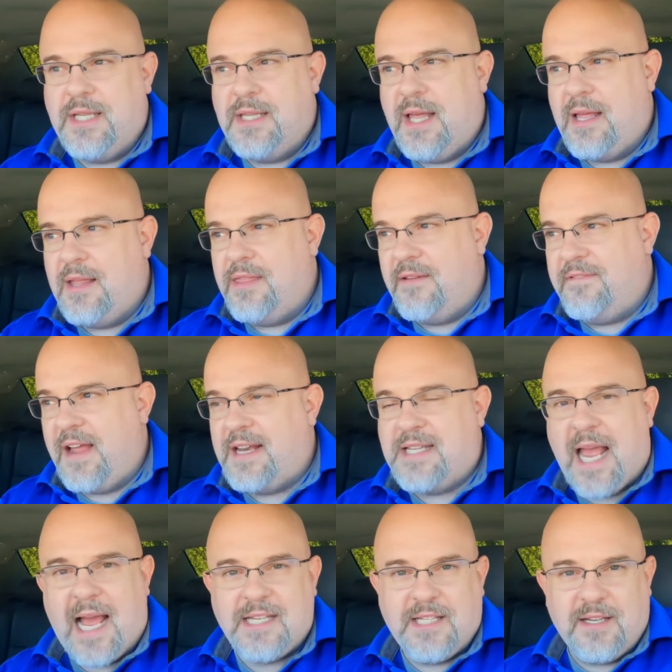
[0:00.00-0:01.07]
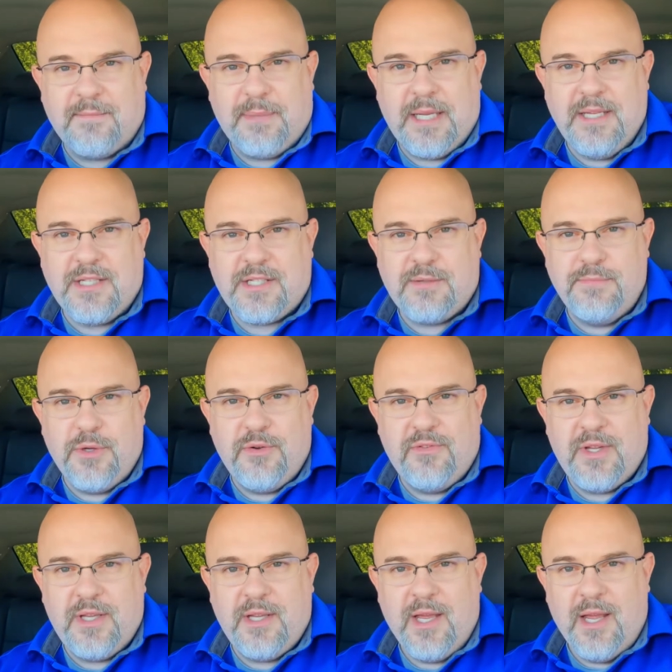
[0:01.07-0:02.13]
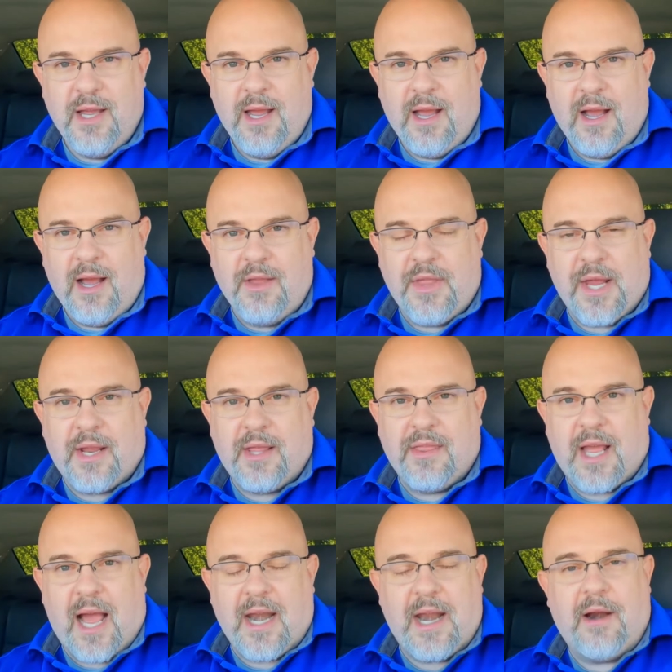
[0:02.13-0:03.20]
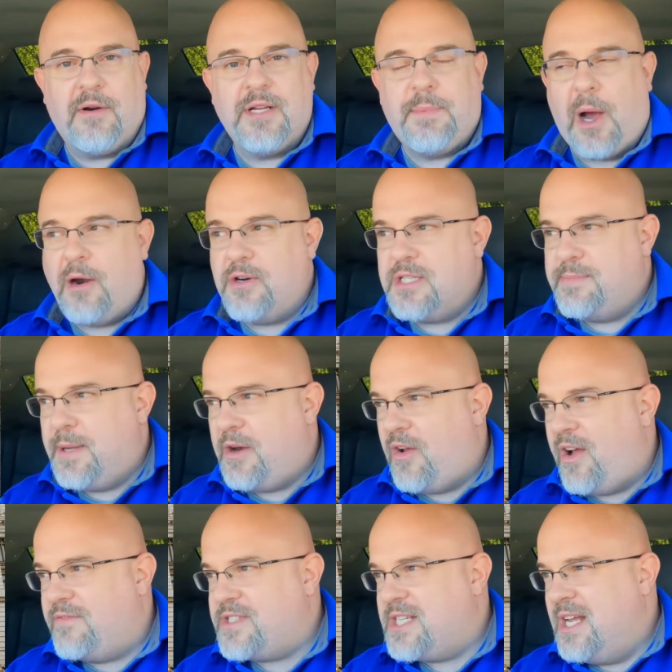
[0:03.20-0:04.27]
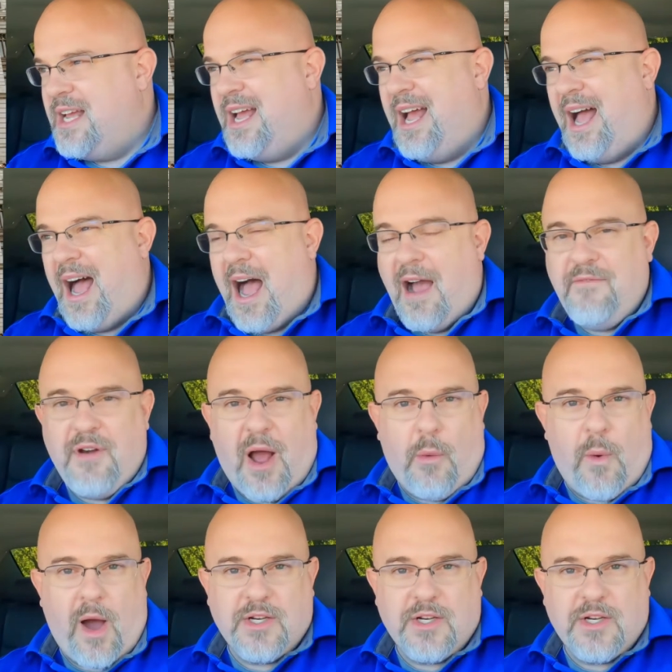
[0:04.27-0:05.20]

the Fantastic Beasts movie, the kind of Harry Potter spin-offs. I've not watched